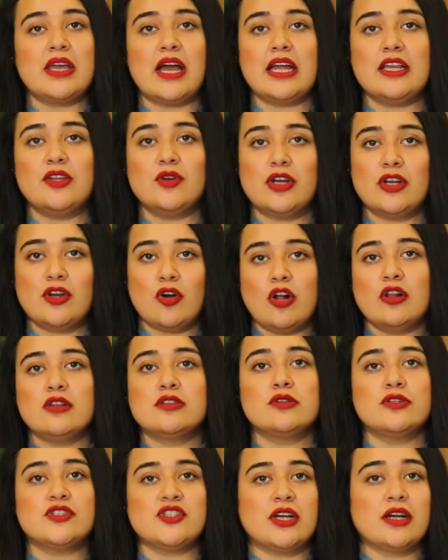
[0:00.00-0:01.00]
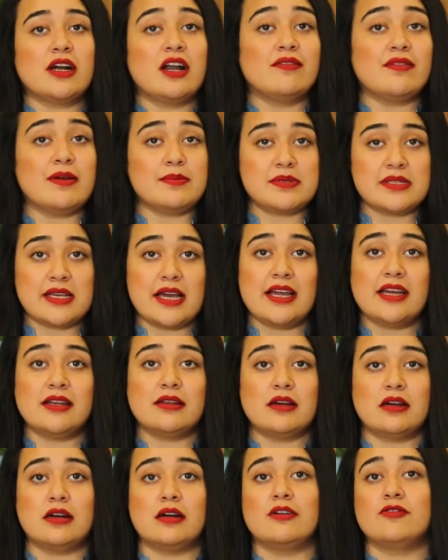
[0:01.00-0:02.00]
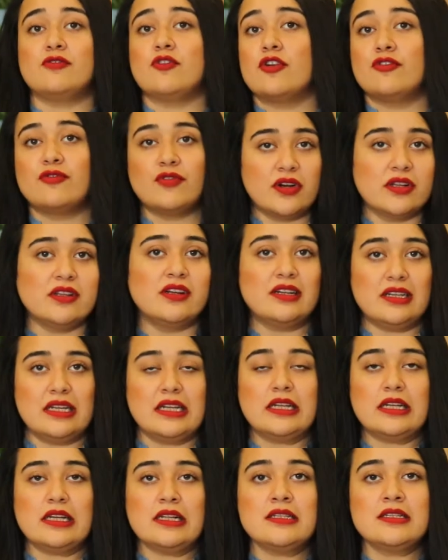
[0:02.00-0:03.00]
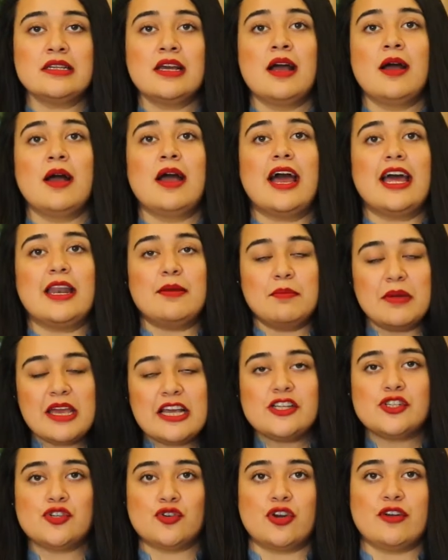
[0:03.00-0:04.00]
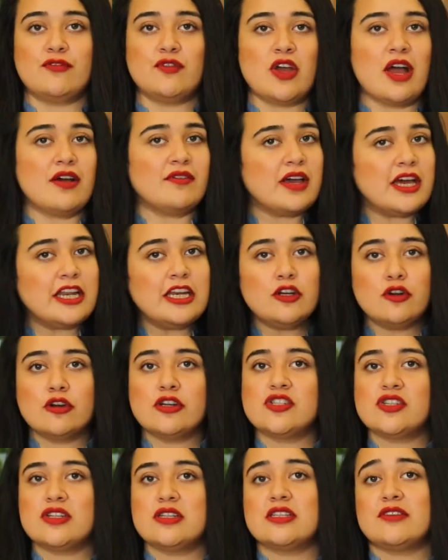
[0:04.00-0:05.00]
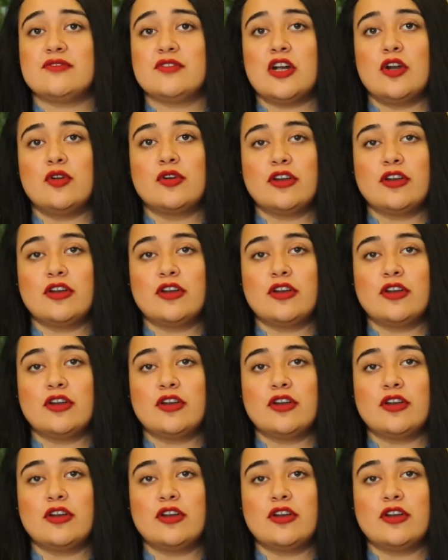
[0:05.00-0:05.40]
And you can also check our website for further details. And make sure if you have any questions, if you're